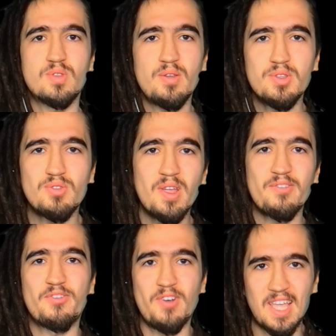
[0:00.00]
they were trying
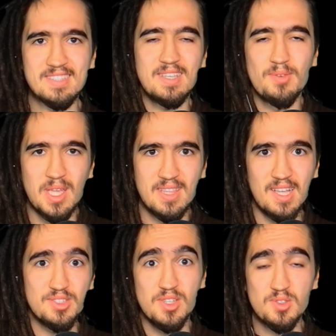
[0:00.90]
flat tier A
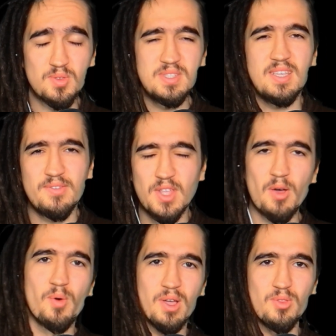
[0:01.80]
dungeons to see if they
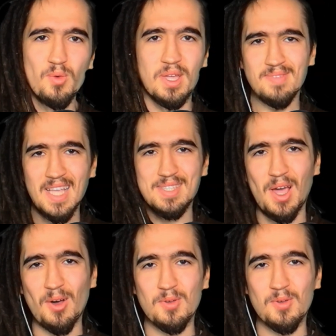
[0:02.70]
were doing. Let's go!